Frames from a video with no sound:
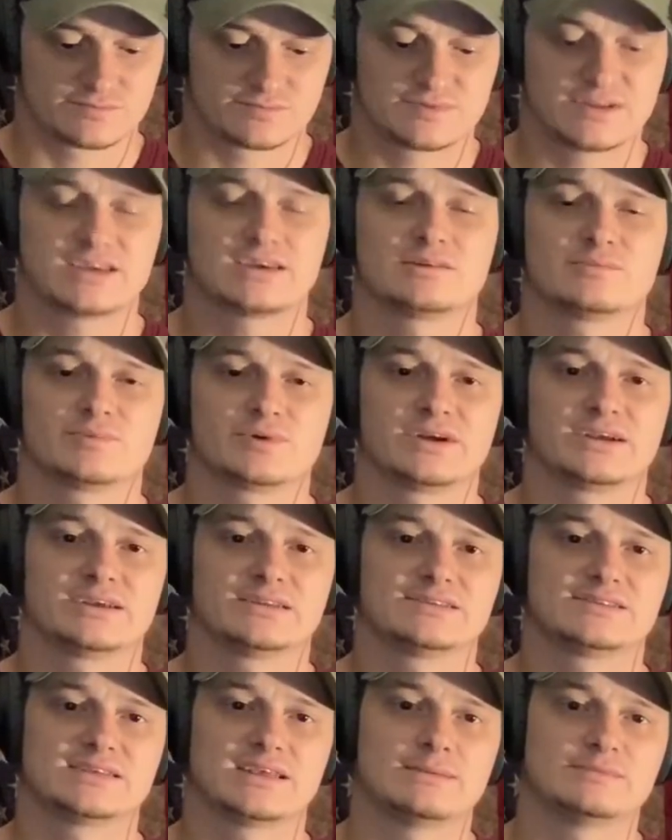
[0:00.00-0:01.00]
taking a break at
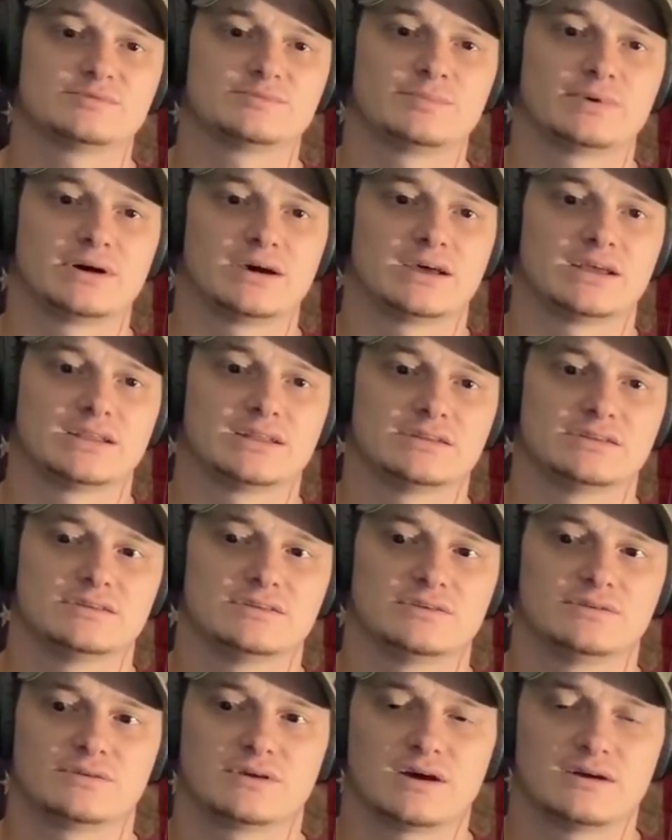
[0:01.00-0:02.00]
the same spot,
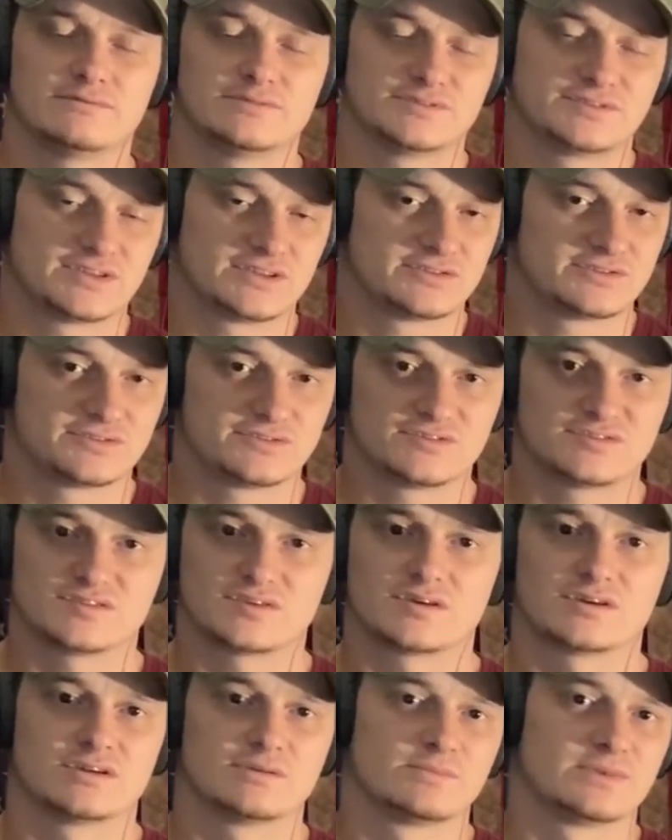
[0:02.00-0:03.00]
you know, conversations
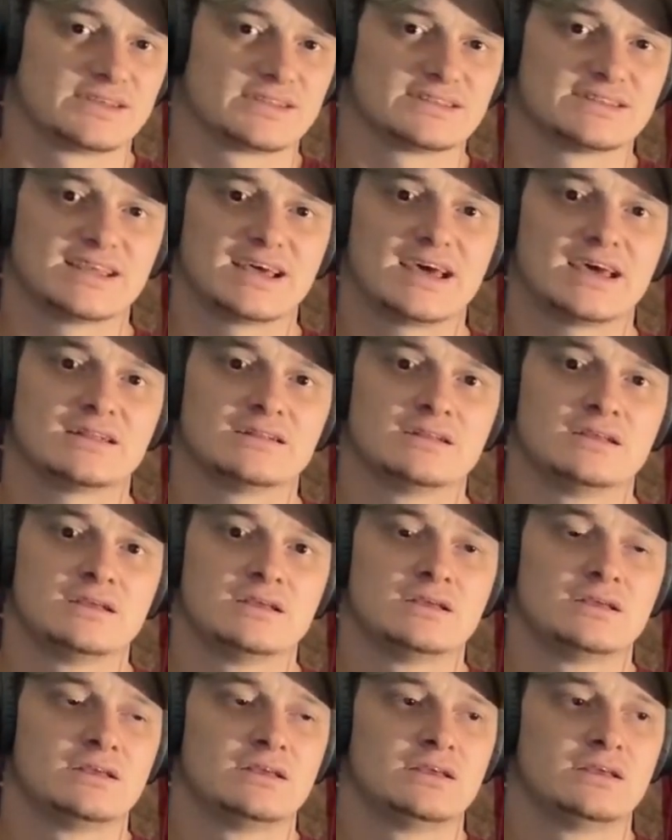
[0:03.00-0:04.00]
start up like that
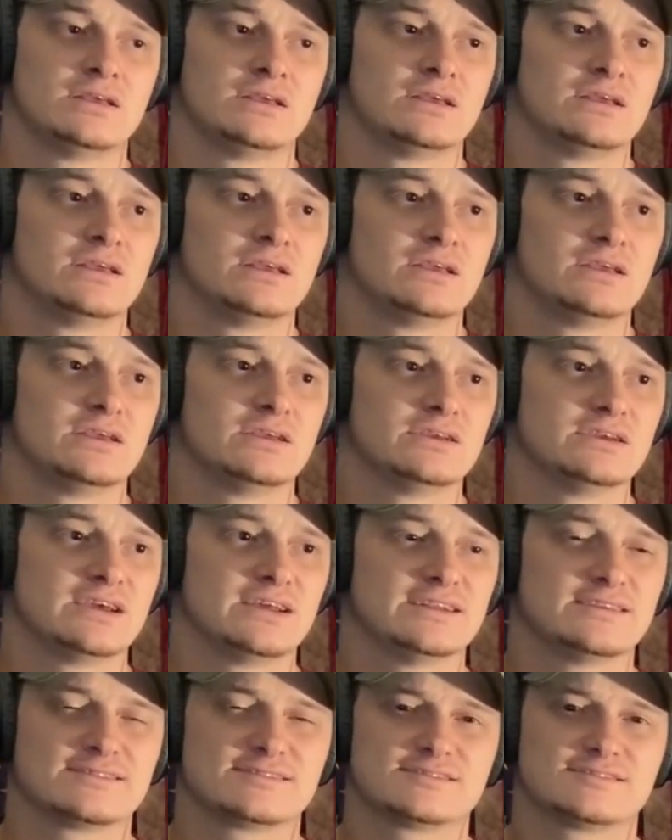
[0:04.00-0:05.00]

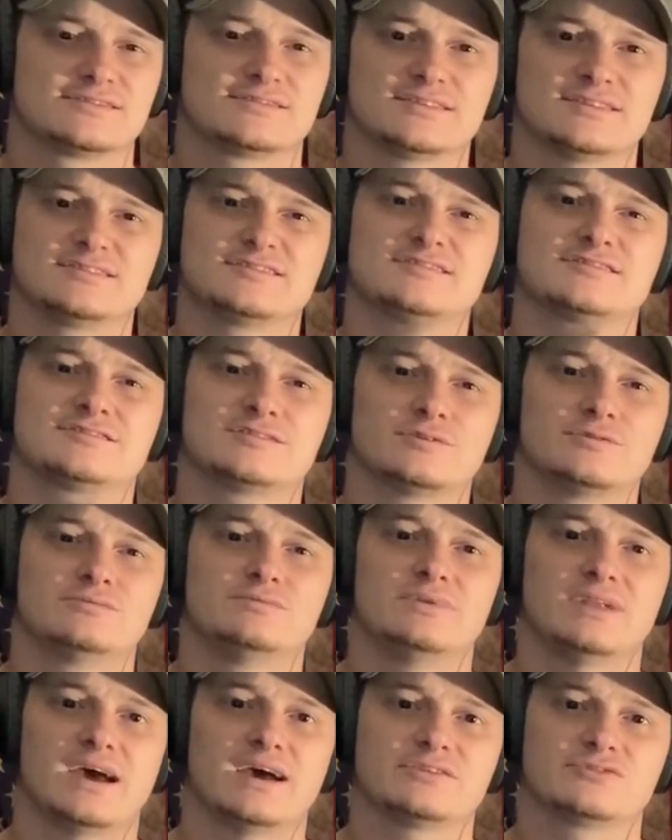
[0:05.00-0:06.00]
and it's just it's so
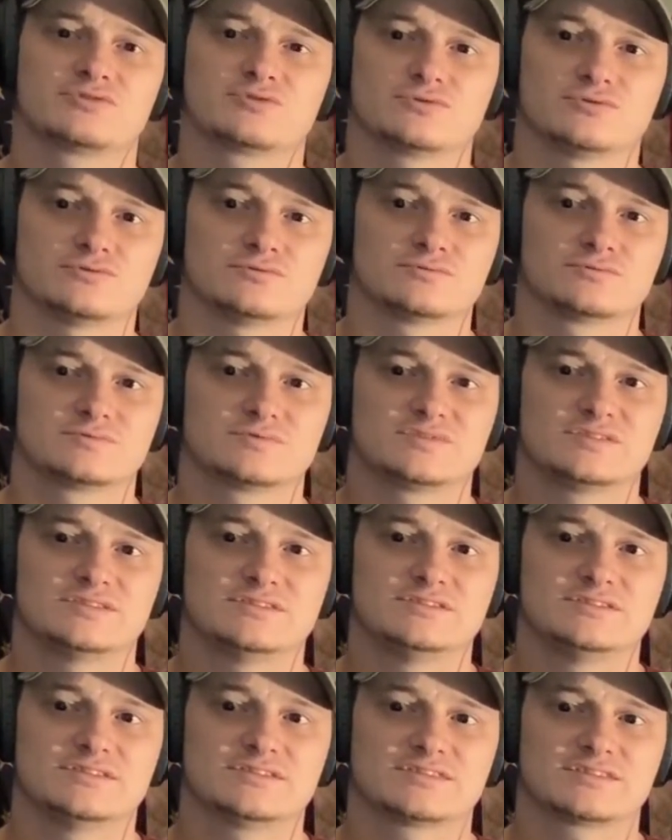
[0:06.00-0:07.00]
natural to
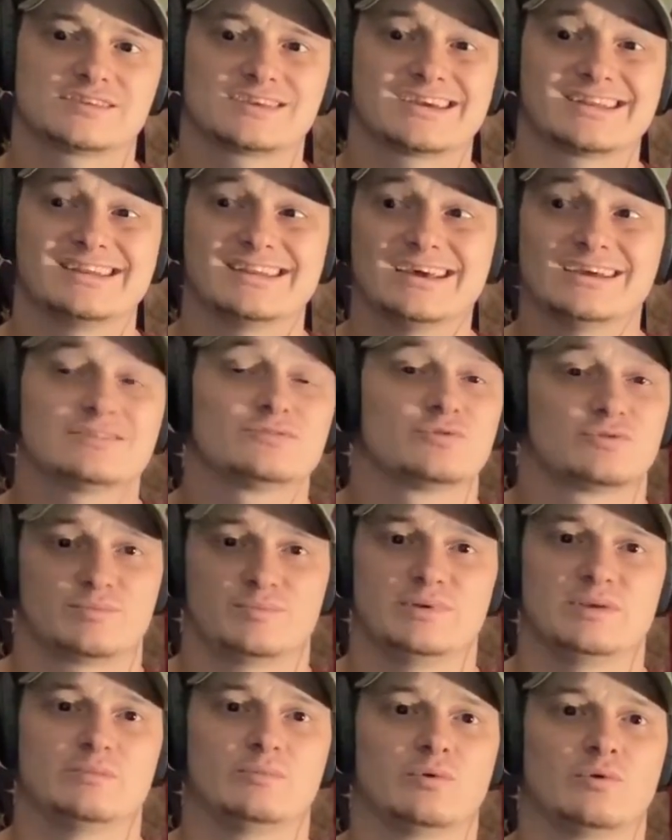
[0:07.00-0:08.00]
just connect with
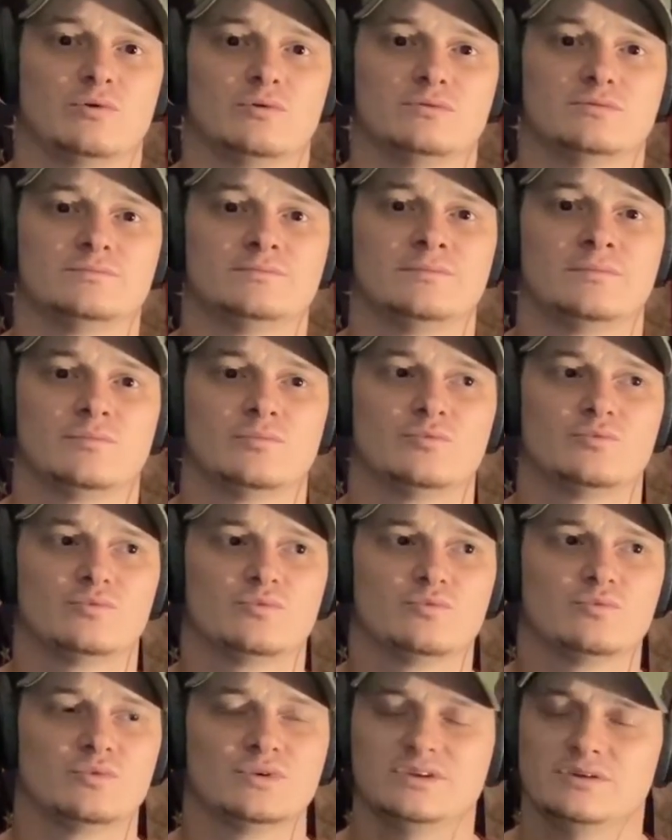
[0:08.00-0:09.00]
people
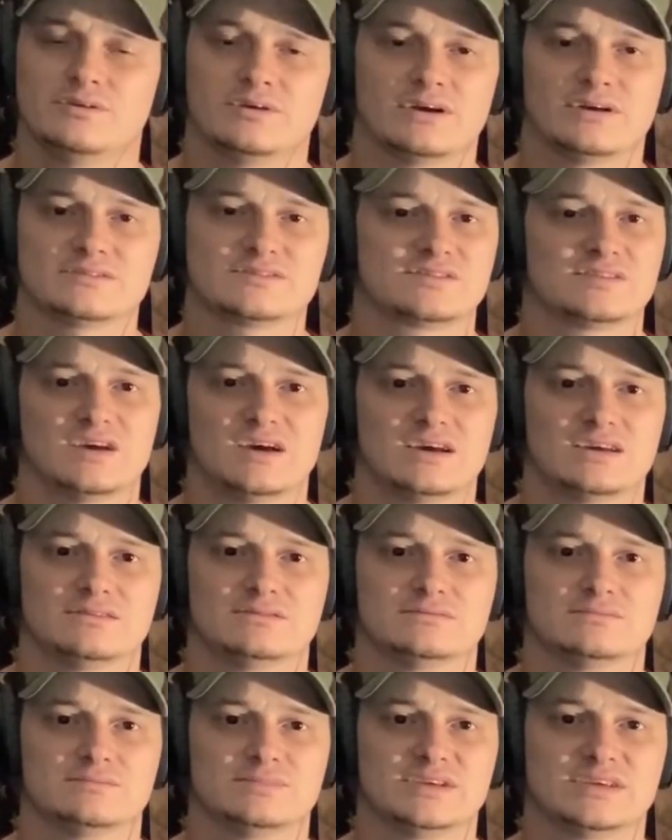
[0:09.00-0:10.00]
when you're outside
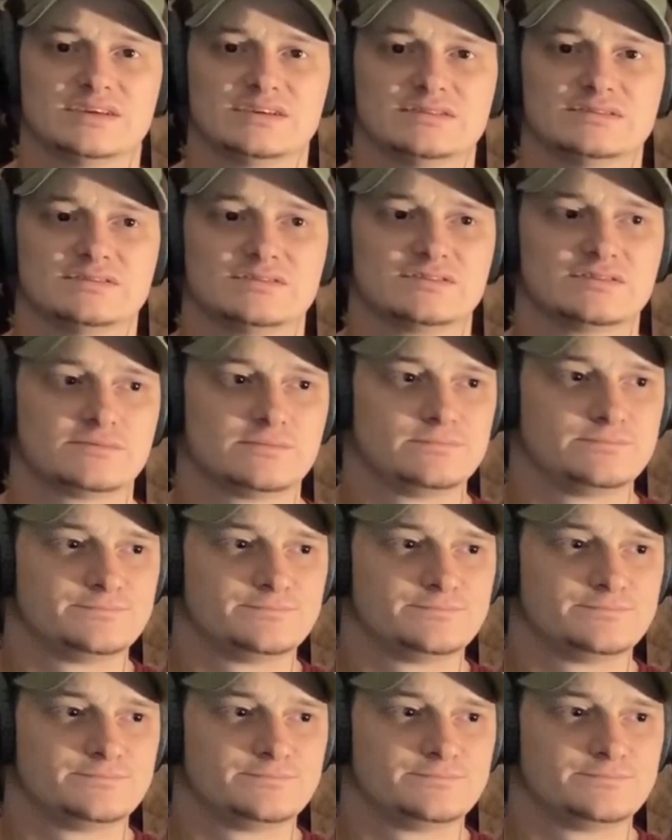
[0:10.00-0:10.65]
because